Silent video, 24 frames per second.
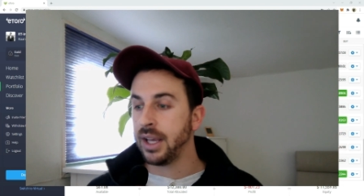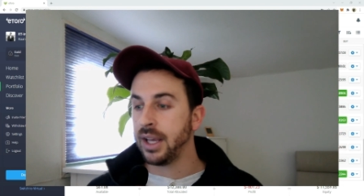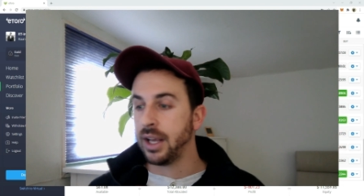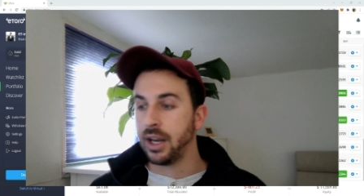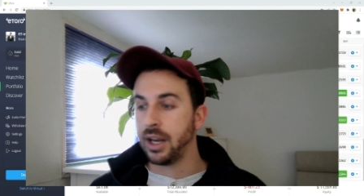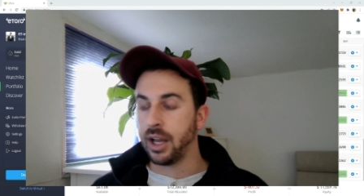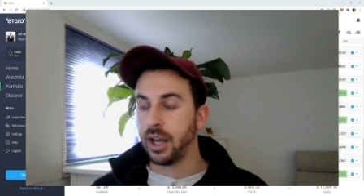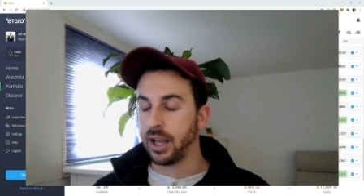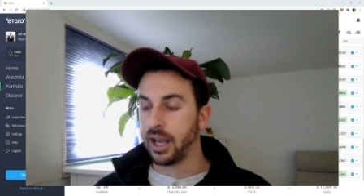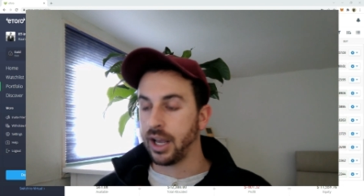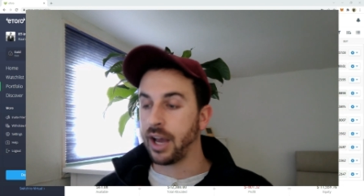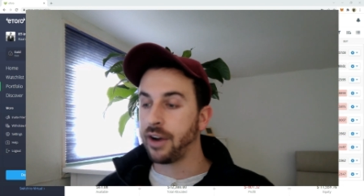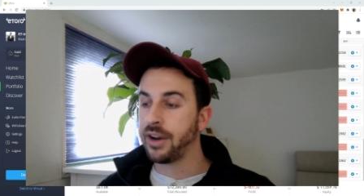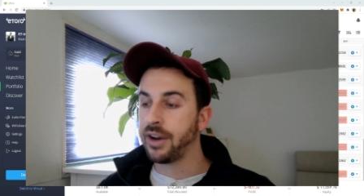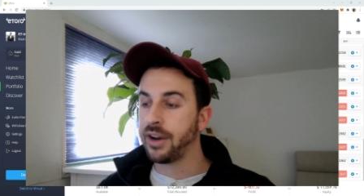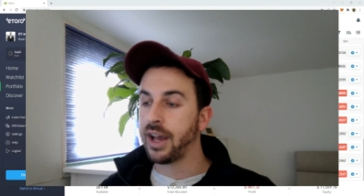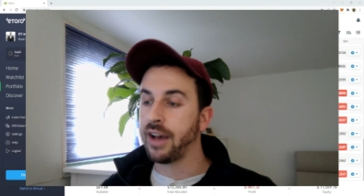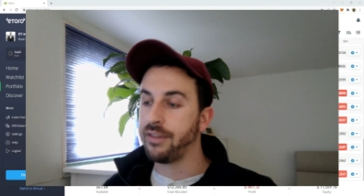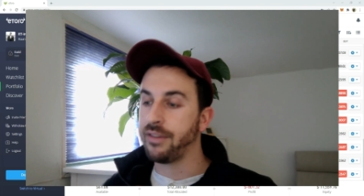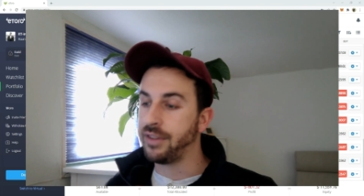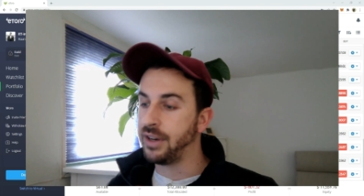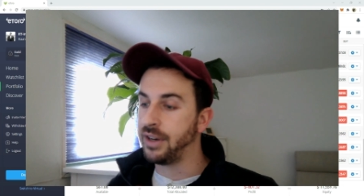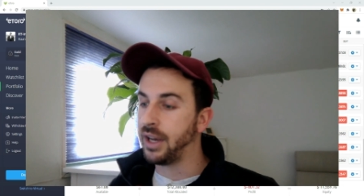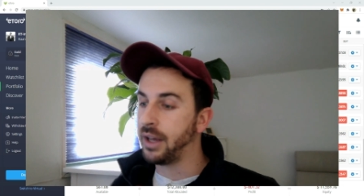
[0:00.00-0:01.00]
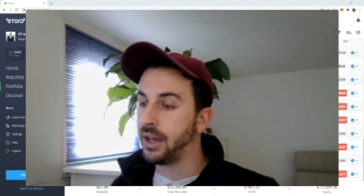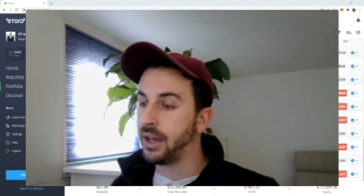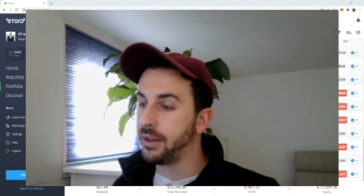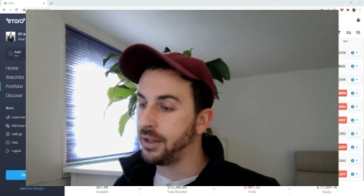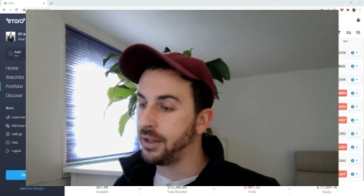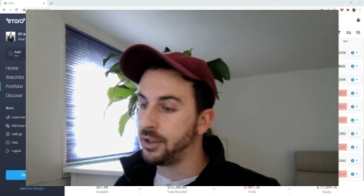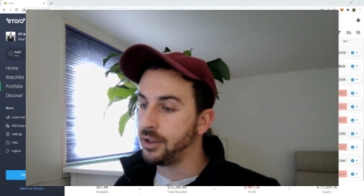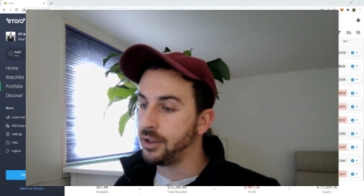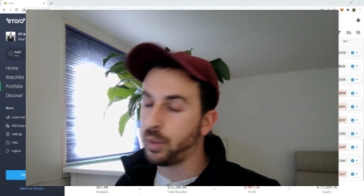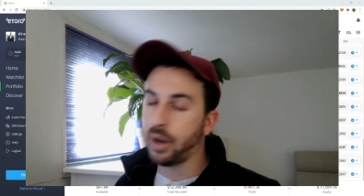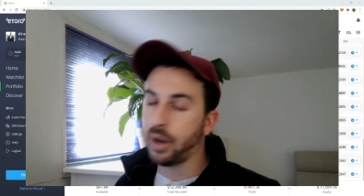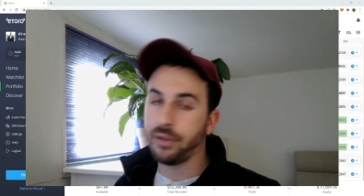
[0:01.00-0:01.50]
Like, I don't have another
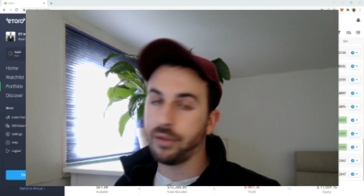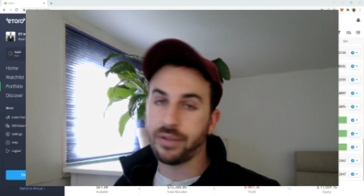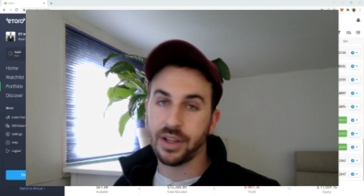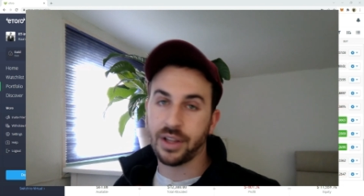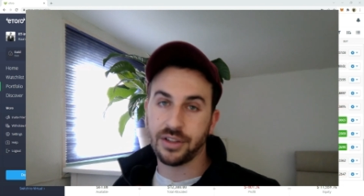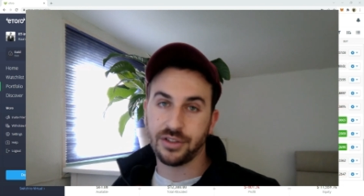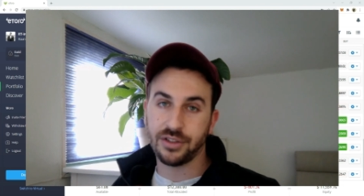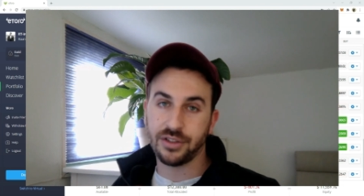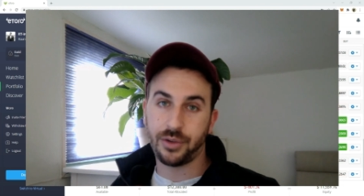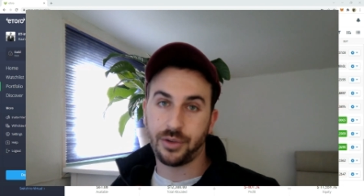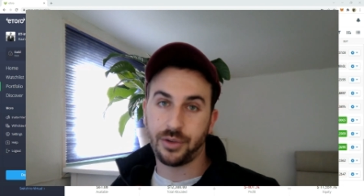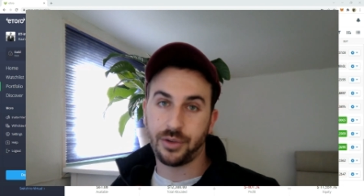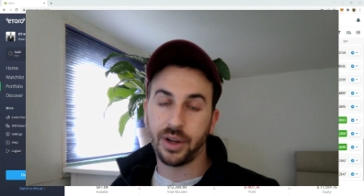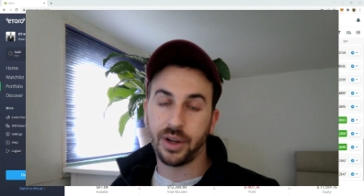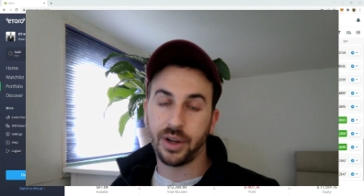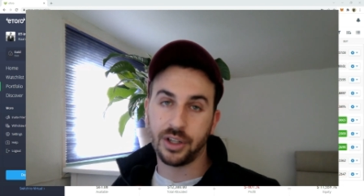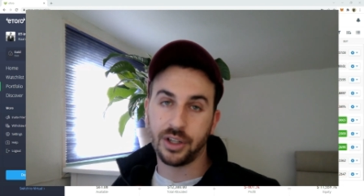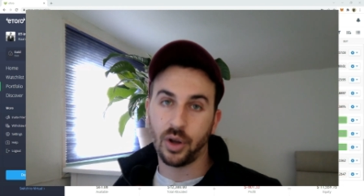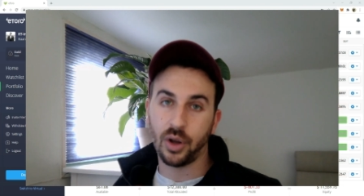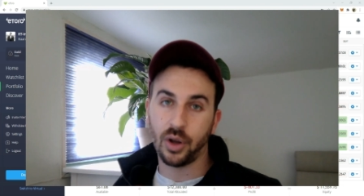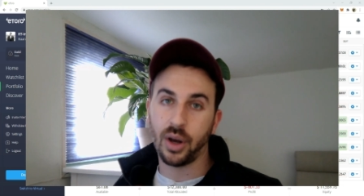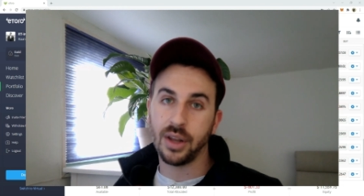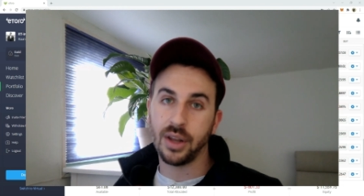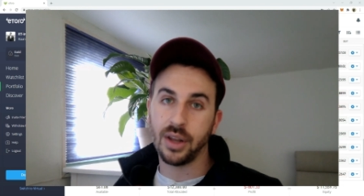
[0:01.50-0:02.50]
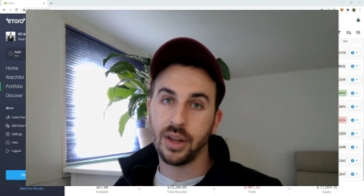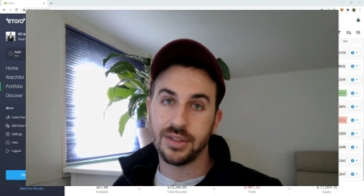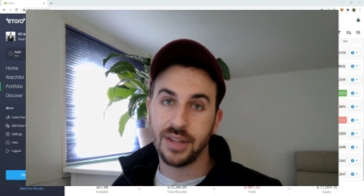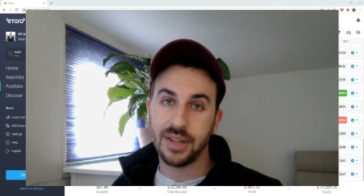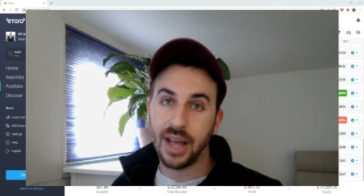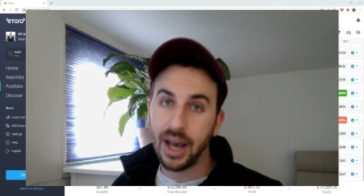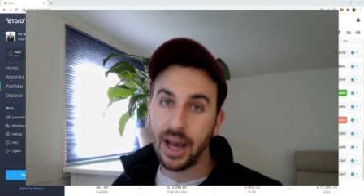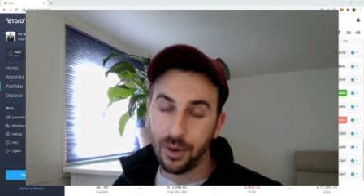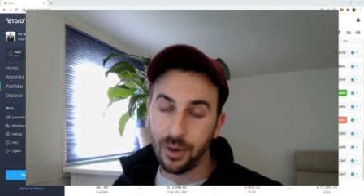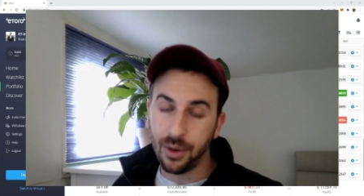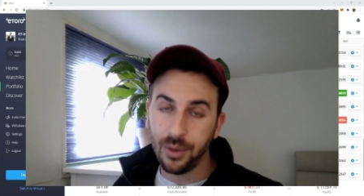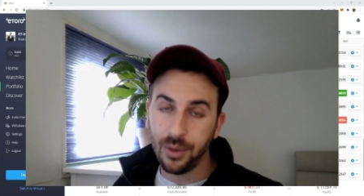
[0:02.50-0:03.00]
twelve thousand three hundred dollars
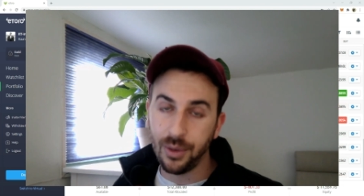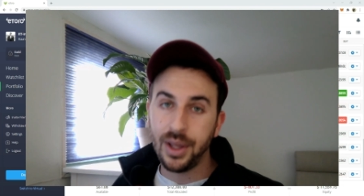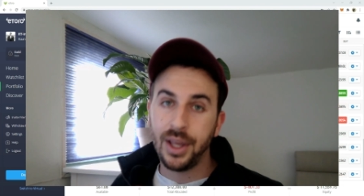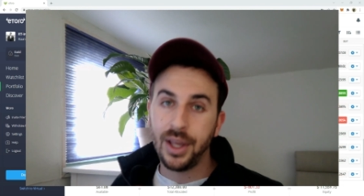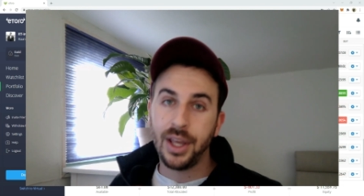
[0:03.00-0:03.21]
now,